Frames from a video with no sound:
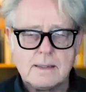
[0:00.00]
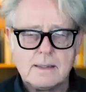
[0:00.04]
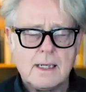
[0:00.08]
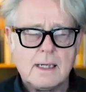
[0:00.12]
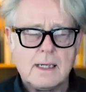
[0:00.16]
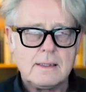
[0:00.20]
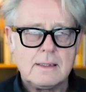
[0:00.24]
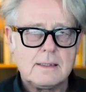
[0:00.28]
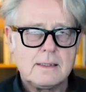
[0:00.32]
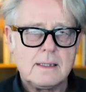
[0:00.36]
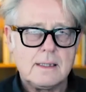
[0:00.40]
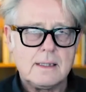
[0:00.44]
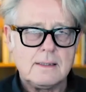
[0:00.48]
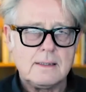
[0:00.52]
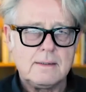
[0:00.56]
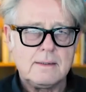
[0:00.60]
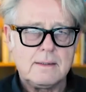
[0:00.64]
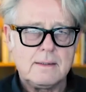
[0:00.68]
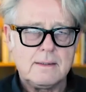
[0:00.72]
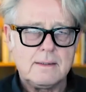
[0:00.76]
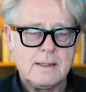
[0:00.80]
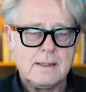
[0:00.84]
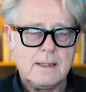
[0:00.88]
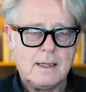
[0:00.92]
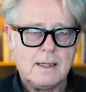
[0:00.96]
guy said,
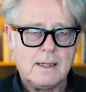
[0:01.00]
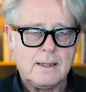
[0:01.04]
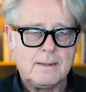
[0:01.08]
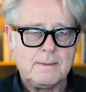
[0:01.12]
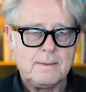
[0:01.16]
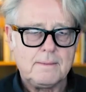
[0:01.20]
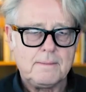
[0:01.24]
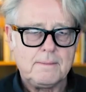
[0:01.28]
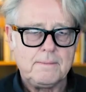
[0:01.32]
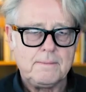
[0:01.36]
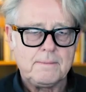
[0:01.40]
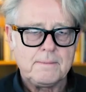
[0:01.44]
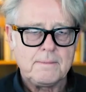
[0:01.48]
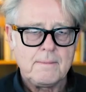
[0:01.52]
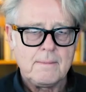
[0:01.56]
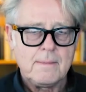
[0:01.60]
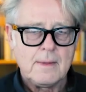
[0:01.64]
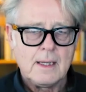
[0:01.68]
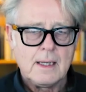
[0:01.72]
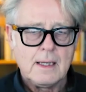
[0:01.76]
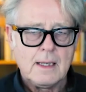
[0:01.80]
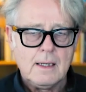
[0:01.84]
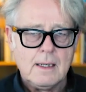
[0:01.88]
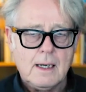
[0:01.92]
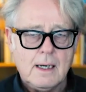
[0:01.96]
um,
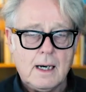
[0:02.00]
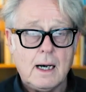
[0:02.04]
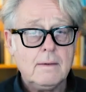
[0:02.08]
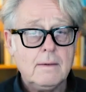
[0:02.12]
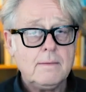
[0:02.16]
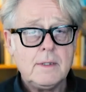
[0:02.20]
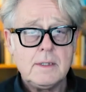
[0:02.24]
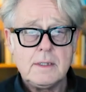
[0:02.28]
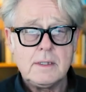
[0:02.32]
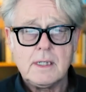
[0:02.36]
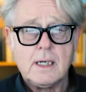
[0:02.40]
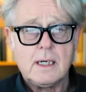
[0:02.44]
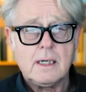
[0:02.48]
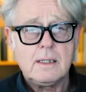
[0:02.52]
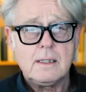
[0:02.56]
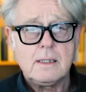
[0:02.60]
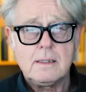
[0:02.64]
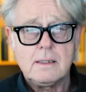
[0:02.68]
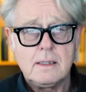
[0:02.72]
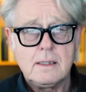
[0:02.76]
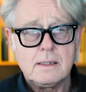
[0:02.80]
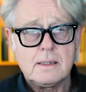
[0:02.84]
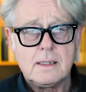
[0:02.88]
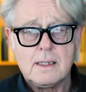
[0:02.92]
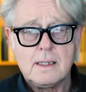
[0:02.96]
"I've
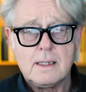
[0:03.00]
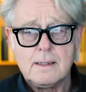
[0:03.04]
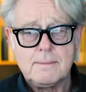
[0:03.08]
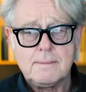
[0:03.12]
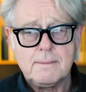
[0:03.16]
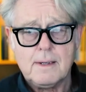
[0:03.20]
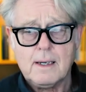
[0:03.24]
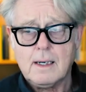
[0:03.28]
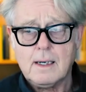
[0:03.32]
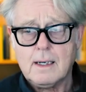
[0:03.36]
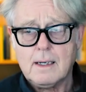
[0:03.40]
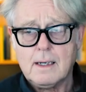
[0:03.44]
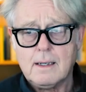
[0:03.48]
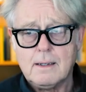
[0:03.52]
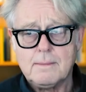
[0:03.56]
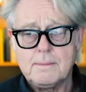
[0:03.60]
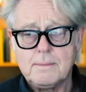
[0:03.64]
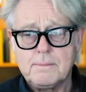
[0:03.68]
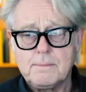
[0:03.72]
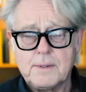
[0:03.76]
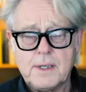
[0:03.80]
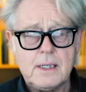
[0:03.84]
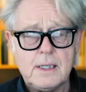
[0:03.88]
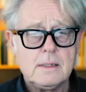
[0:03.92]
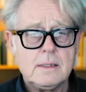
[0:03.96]
decided," he said, um,
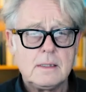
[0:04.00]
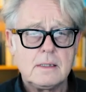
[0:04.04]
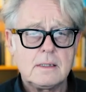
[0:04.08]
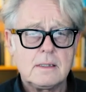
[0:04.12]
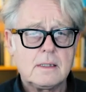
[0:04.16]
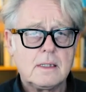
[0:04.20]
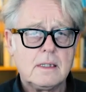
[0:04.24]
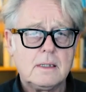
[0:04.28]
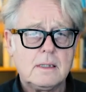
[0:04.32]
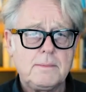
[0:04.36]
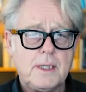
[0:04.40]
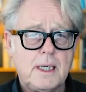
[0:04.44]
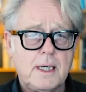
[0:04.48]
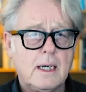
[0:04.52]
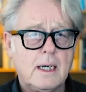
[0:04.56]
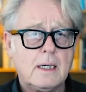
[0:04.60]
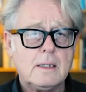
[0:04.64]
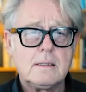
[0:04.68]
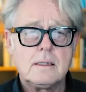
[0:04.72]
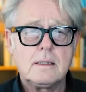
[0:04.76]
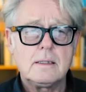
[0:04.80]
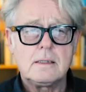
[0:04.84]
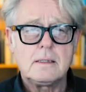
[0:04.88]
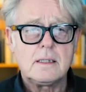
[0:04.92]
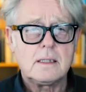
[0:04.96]
"price is going to be
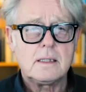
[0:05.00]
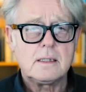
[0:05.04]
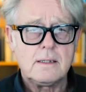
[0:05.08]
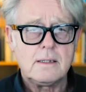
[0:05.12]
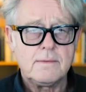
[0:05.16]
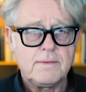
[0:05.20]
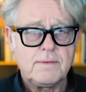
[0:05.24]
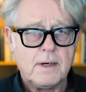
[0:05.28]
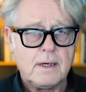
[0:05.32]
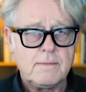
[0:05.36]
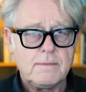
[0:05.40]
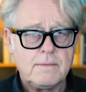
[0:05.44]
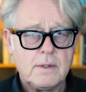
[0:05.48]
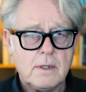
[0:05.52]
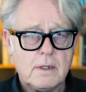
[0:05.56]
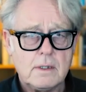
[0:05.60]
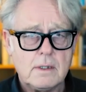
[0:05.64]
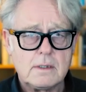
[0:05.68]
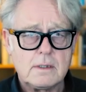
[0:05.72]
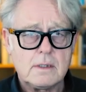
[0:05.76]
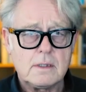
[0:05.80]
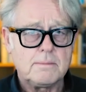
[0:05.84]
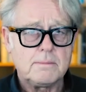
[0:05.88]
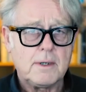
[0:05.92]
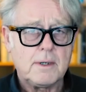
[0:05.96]
165
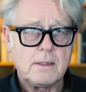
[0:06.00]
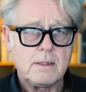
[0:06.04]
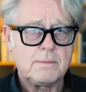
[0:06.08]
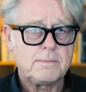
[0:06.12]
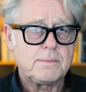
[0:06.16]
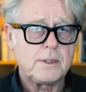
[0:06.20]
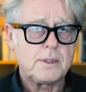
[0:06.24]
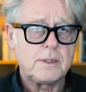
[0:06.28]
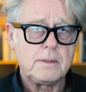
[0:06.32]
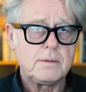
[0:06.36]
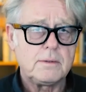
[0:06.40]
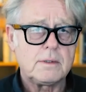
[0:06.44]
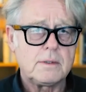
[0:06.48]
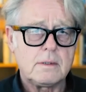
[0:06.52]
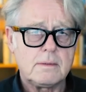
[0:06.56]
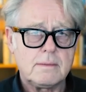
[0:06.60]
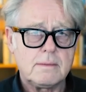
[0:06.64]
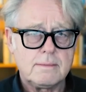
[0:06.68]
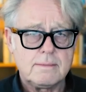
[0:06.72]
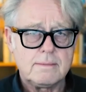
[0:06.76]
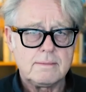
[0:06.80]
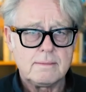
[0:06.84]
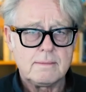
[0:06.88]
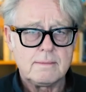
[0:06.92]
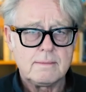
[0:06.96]
dollars a month per user."
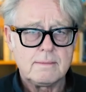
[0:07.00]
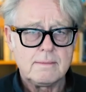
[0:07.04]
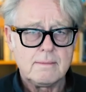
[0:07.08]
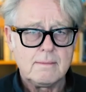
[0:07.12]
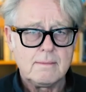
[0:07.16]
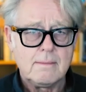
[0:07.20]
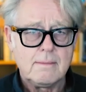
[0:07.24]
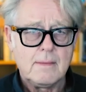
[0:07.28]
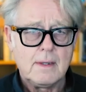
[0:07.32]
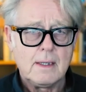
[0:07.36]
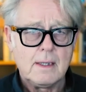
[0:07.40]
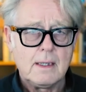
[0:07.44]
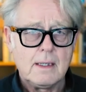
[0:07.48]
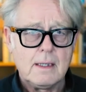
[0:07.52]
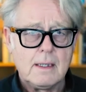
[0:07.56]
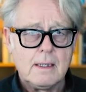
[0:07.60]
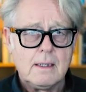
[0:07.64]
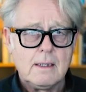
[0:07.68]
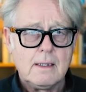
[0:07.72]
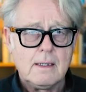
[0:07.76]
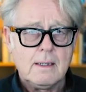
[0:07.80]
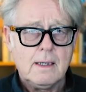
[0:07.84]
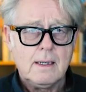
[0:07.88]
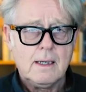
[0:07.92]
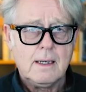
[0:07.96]

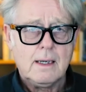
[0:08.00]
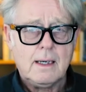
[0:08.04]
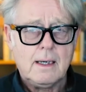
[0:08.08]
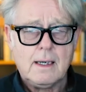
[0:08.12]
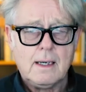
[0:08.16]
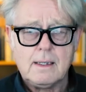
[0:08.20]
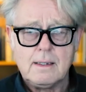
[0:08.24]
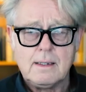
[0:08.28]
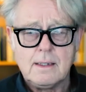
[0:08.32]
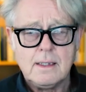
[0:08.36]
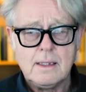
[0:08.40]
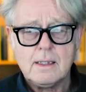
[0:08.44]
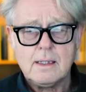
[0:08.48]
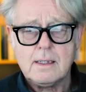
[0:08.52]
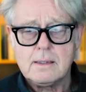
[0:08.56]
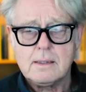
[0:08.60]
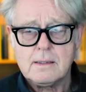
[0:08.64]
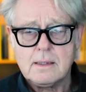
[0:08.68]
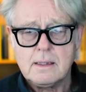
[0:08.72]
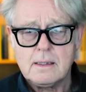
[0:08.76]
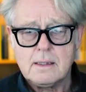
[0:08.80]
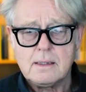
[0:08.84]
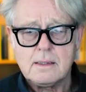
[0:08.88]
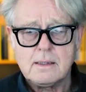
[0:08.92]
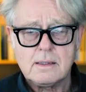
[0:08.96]
And then he
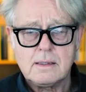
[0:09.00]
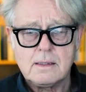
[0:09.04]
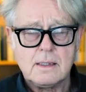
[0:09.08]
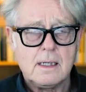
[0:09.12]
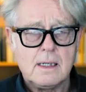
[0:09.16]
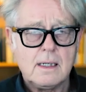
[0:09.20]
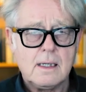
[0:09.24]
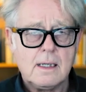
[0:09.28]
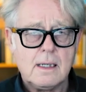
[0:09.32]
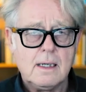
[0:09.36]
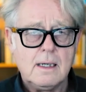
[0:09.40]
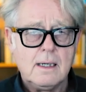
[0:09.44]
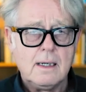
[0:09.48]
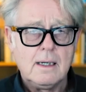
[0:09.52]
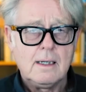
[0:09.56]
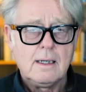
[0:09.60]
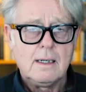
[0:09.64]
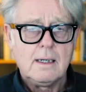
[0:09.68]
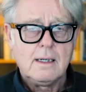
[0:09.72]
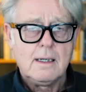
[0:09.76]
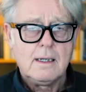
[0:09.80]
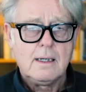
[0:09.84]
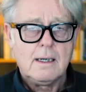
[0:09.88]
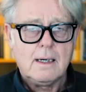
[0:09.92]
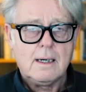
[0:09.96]
continues saying,
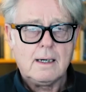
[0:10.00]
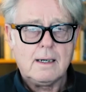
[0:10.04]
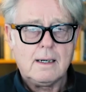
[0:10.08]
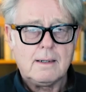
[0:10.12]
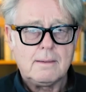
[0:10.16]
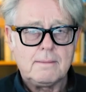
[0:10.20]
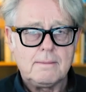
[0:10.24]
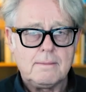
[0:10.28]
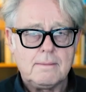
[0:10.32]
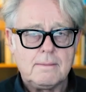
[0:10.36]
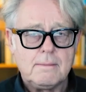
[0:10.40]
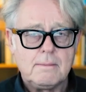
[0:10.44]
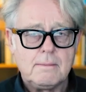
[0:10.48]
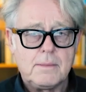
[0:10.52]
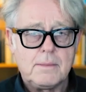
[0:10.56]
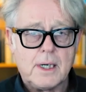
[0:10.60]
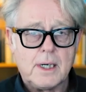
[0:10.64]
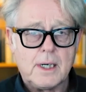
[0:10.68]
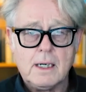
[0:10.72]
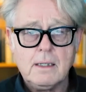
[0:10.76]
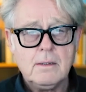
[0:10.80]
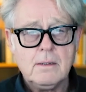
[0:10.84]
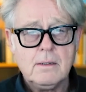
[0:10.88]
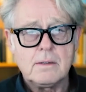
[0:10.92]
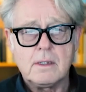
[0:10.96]
"But
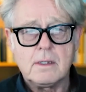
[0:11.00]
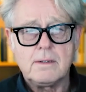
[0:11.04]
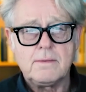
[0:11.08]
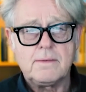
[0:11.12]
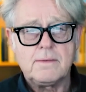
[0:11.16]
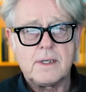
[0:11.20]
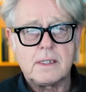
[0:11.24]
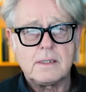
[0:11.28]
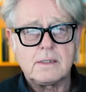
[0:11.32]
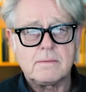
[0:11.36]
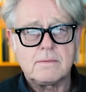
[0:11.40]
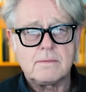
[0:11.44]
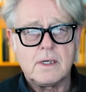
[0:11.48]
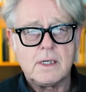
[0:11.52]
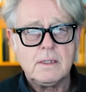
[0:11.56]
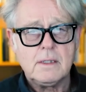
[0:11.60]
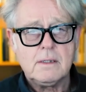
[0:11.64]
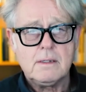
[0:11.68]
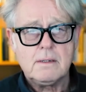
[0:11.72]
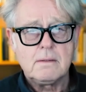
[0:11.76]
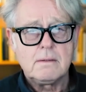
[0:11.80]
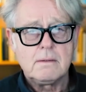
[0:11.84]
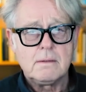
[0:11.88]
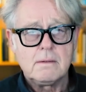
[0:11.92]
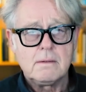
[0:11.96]
I don't know if that's right."